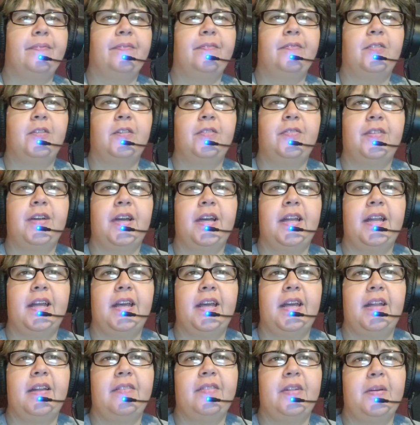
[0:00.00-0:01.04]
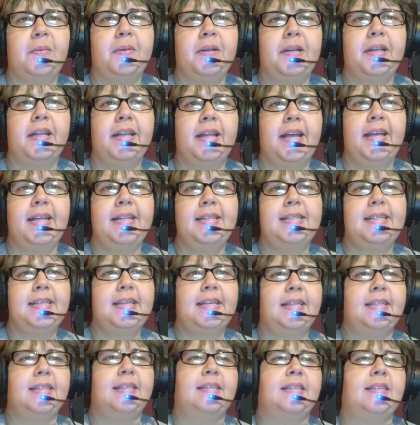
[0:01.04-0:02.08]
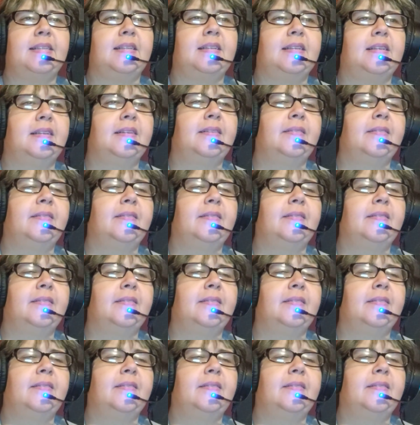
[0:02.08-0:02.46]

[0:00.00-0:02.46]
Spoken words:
for Friday, November the 19th.